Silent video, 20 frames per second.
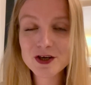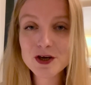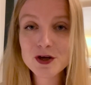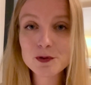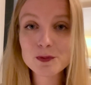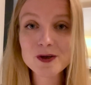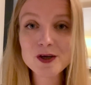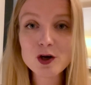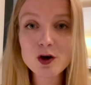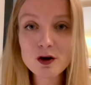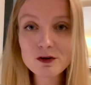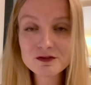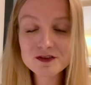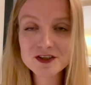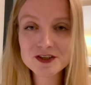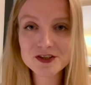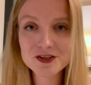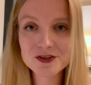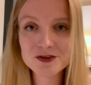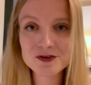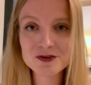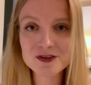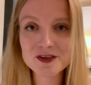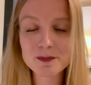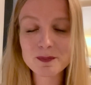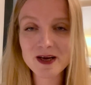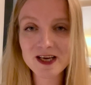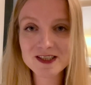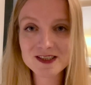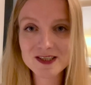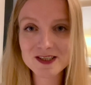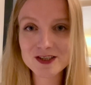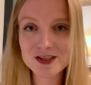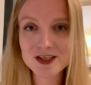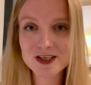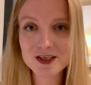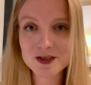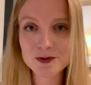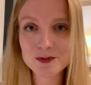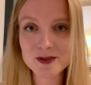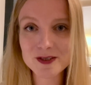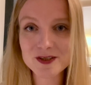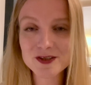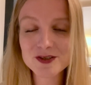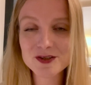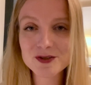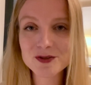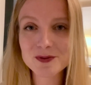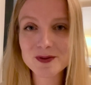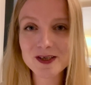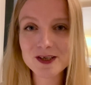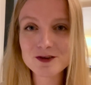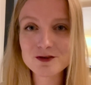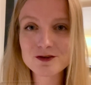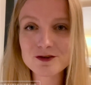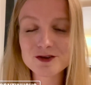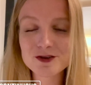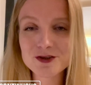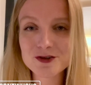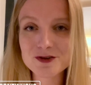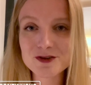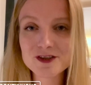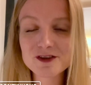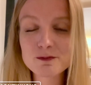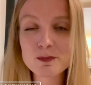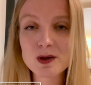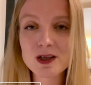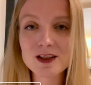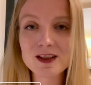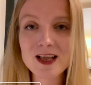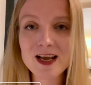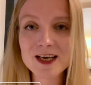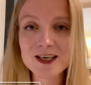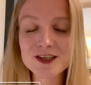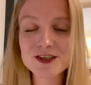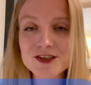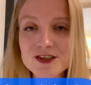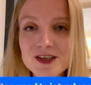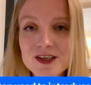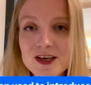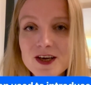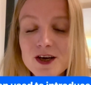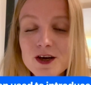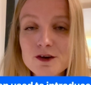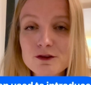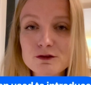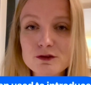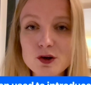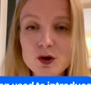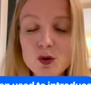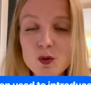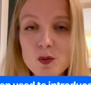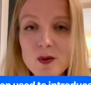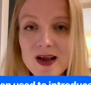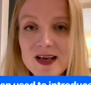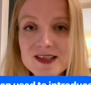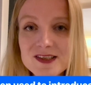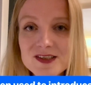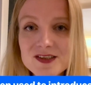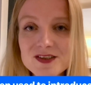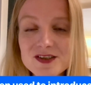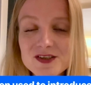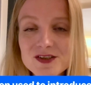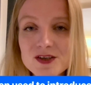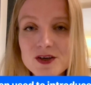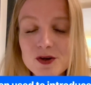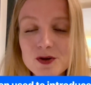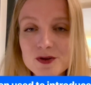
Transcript: We often use the past continuous to introduce polite requests,